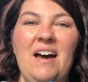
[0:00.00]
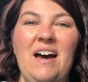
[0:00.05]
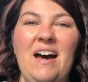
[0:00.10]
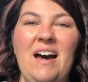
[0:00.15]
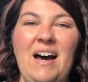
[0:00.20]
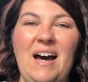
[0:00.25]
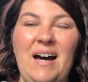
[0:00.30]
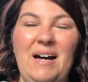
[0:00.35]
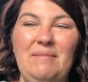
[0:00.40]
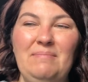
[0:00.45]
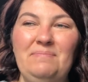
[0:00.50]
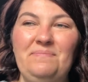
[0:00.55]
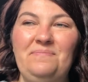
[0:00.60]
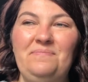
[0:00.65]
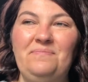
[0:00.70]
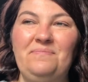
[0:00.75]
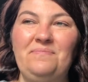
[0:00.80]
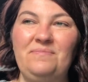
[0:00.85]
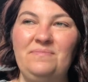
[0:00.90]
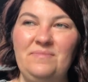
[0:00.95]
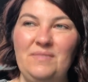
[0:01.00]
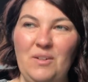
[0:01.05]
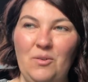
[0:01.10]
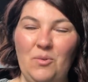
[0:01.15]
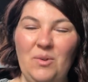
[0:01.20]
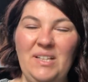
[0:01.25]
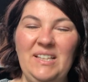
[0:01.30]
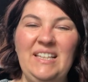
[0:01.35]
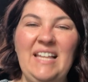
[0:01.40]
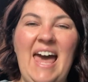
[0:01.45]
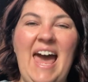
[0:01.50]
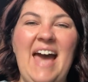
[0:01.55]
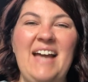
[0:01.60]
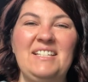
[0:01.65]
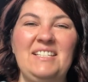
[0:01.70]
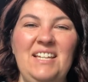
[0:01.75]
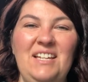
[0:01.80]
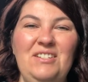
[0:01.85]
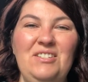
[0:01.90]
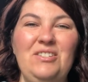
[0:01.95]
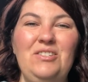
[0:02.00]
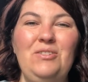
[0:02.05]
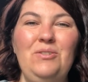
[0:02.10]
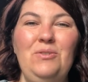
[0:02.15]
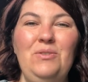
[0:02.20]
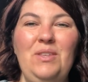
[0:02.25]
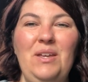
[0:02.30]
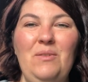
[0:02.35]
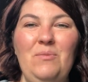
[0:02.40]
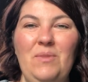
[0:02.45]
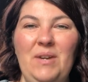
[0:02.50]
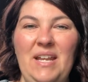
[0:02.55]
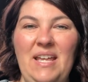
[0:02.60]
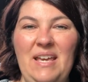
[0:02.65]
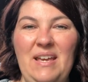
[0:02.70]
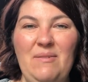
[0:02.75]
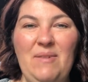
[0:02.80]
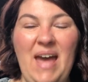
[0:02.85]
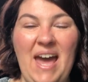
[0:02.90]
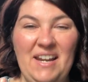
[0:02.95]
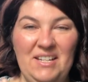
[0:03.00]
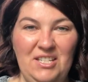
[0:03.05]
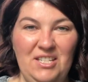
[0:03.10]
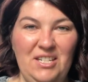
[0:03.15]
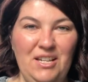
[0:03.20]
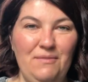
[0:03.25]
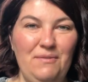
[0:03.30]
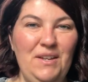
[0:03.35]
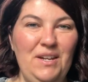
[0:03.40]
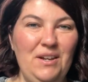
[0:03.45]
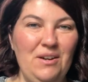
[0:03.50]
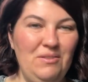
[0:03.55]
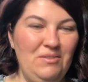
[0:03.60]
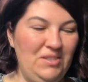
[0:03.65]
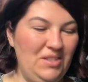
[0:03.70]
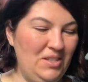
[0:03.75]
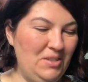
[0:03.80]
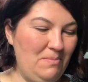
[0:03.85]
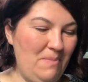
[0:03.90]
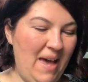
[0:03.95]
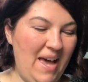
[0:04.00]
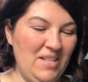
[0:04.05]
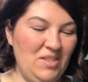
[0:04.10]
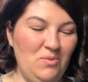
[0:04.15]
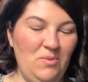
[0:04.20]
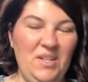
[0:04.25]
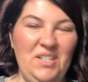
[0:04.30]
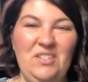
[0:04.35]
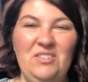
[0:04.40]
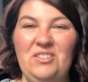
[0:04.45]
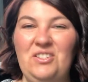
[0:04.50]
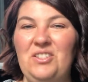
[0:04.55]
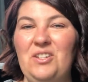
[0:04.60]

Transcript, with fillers: Um, relaxing, soothing when he had a stuffy nose this past winter.